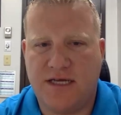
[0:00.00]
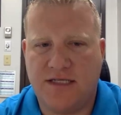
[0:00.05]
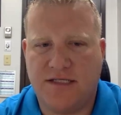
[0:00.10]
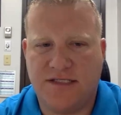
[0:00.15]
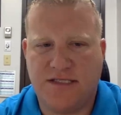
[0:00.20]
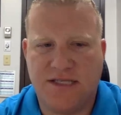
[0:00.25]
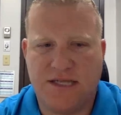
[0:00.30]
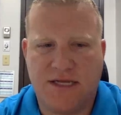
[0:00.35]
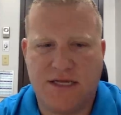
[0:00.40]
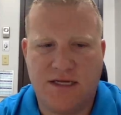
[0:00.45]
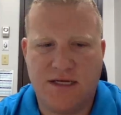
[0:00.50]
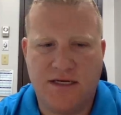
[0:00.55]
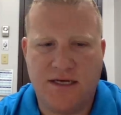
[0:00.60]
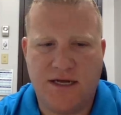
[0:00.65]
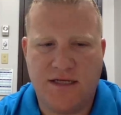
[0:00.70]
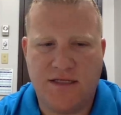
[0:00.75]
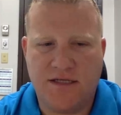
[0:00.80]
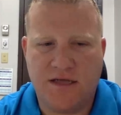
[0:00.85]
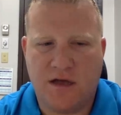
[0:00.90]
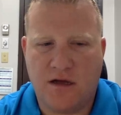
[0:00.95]
Slave Lake, I want to take
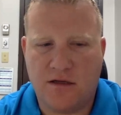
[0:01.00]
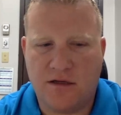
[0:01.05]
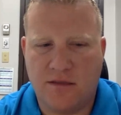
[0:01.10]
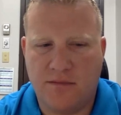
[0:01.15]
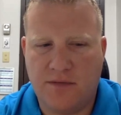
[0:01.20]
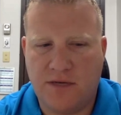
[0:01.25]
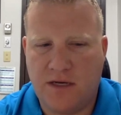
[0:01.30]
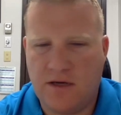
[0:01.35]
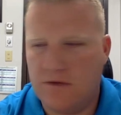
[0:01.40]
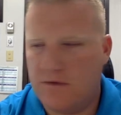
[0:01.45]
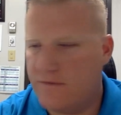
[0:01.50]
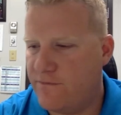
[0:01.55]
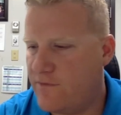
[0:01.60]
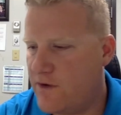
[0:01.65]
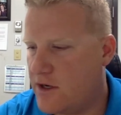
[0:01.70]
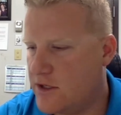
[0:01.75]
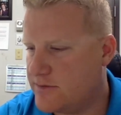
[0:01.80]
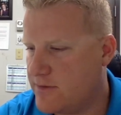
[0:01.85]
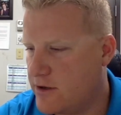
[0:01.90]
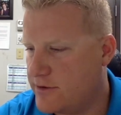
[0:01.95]
a second and talk
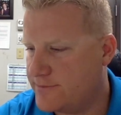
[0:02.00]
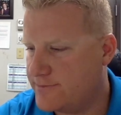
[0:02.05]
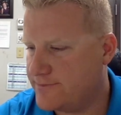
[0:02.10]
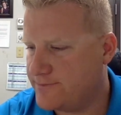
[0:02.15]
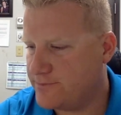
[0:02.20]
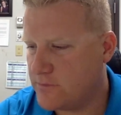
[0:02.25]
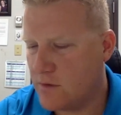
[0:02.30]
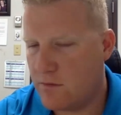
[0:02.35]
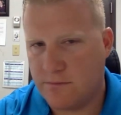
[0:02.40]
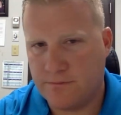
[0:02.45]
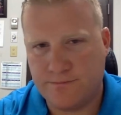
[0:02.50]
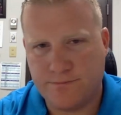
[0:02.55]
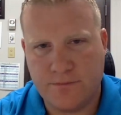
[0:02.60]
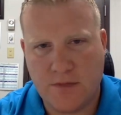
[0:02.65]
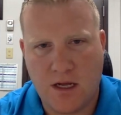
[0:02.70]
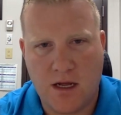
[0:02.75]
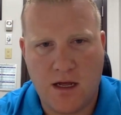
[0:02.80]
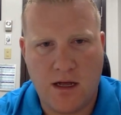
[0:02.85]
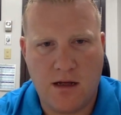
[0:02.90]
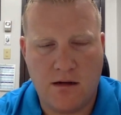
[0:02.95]
about FireSmart.
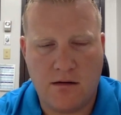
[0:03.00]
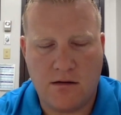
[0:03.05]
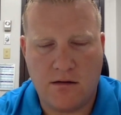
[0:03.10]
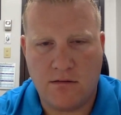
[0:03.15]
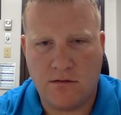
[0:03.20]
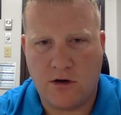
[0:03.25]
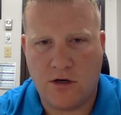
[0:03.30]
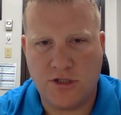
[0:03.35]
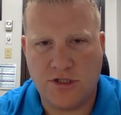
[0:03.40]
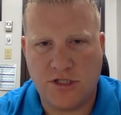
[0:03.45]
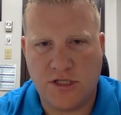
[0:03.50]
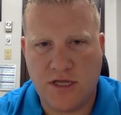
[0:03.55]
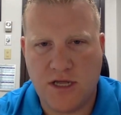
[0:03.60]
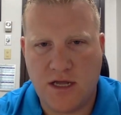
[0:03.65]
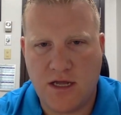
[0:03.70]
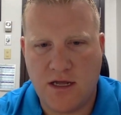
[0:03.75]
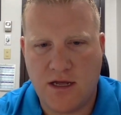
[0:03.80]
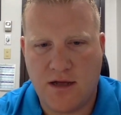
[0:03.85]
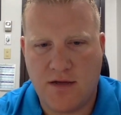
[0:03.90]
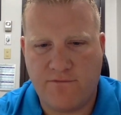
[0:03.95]

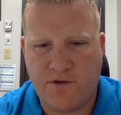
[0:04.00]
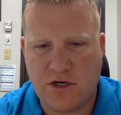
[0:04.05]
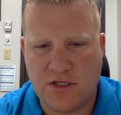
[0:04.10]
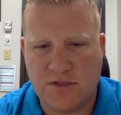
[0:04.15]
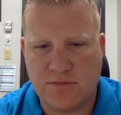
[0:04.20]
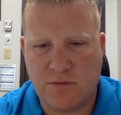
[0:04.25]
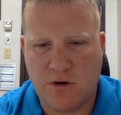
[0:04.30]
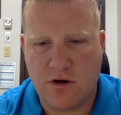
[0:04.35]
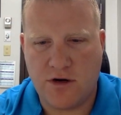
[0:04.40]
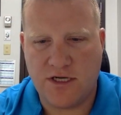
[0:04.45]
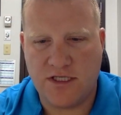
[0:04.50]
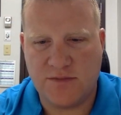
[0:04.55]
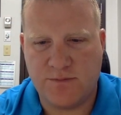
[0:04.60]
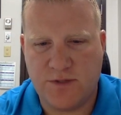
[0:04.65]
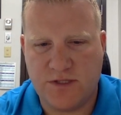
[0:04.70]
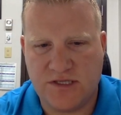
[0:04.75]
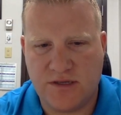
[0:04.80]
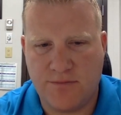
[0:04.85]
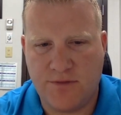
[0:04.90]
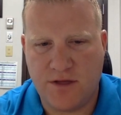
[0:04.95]
Largely,
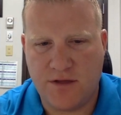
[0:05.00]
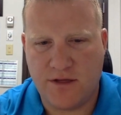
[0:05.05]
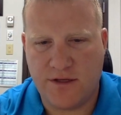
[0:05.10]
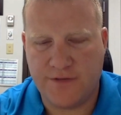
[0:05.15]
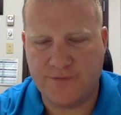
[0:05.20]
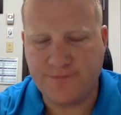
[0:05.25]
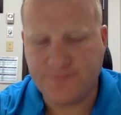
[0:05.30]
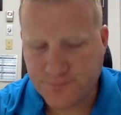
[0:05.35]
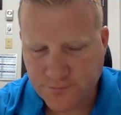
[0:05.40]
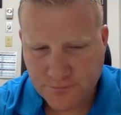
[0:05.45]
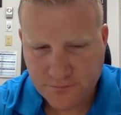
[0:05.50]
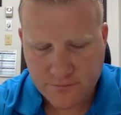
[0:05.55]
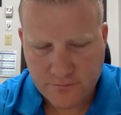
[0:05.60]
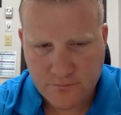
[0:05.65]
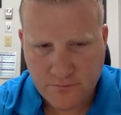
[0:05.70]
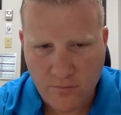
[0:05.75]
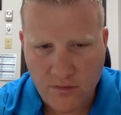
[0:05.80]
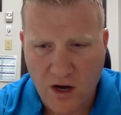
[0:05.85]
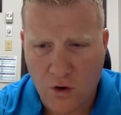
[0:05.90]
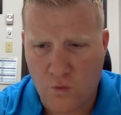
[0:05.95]
FireSmart has been something that
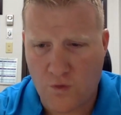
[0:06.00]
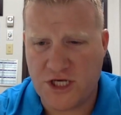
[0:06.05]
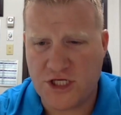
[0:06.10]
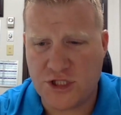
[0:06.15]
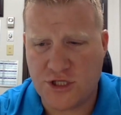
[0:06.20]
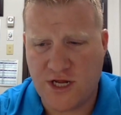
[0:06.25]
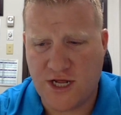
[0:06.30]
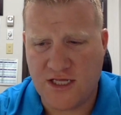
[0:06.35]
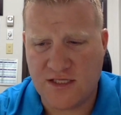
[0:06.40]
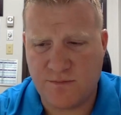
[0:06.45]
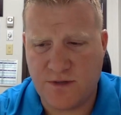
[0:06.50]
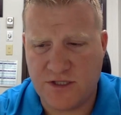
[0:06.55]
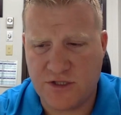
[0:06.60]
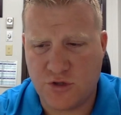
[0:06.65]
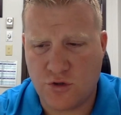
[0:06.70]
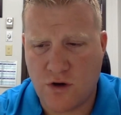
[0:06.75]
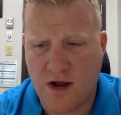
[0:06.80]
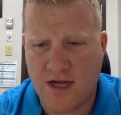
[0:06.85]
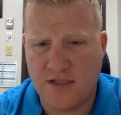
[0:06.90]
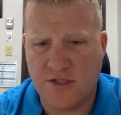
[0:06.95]
our region
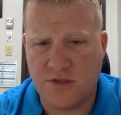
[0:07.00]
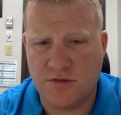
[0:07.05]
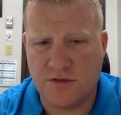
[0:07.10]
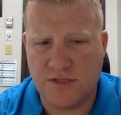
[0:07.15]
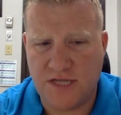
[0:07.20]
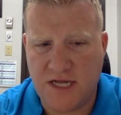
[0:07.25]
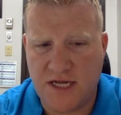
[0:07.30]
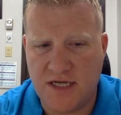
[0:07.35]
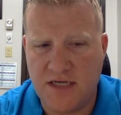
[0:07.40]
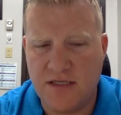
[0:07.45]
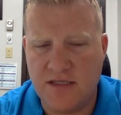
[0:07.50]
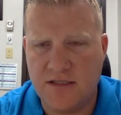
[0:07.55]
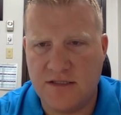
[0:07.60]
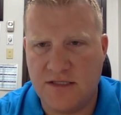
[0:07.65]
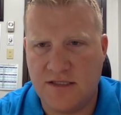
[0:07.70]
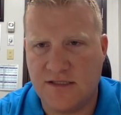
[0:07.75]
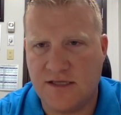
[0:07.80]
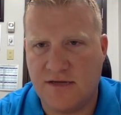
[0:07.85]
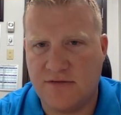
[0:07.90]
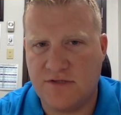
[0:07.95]
has been trying to
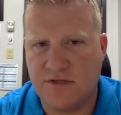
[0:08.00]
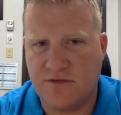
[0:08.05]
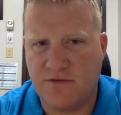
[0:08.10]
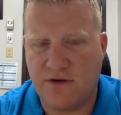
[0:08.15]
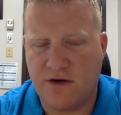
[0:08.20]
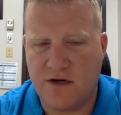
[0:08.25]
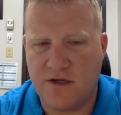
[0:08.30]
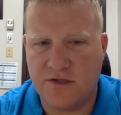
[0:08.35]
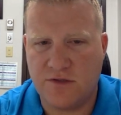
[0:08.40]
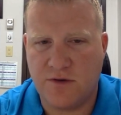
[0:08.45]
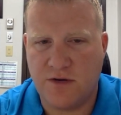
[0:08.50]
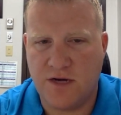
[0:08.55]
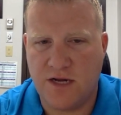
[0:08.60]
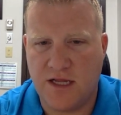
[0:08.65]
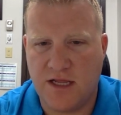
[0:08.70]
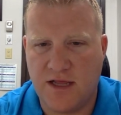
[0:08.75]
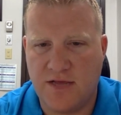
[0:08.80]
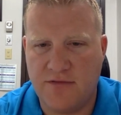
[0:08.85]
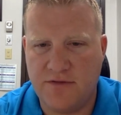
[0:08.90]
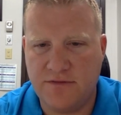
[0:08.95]
lead since after the fire in
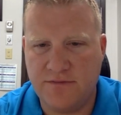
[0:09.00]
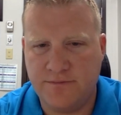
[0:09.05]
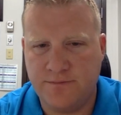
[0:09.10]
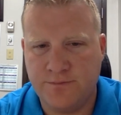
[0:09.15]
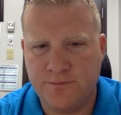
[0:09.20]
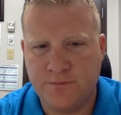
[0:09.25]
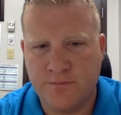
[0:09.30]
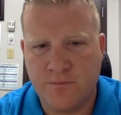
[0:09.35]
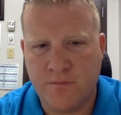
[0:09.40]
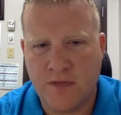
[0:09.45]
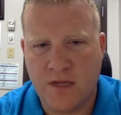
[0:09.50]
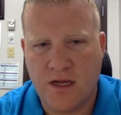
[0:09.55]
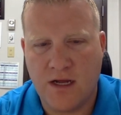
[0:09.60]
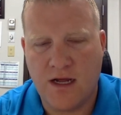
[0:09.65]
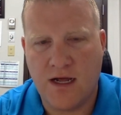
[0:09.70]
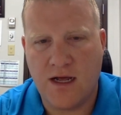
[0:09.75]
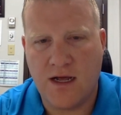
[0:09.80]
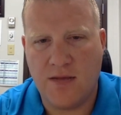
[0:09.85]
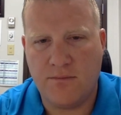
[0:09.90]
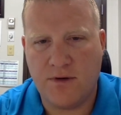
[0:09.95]
2011.
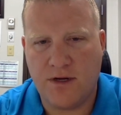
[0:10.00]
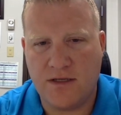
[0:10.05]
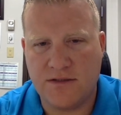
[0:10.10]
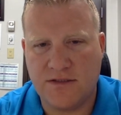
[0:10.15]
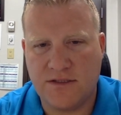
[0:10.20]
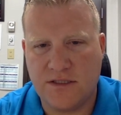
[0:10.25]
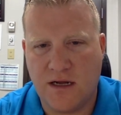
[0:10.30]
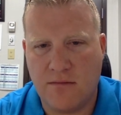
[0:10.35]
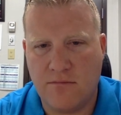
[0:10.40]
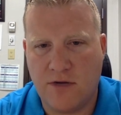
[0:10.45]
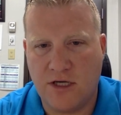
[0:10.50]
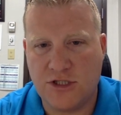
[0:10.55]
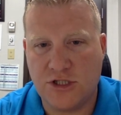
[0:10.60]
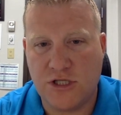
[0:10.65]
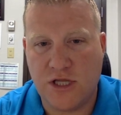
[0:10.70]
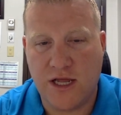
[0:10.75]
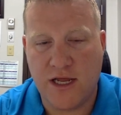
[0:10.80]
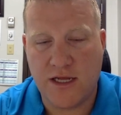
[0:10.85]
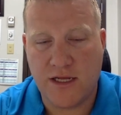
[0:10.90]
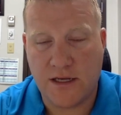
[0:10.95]
But
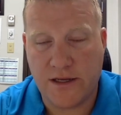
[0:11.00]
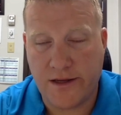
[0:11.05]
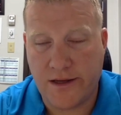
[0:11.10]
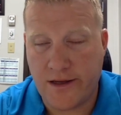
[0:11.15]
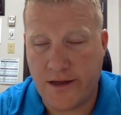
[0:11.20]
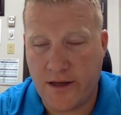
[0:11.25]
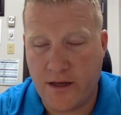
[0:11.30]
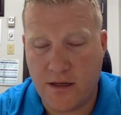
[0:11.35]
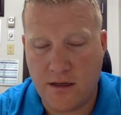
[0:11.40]
much like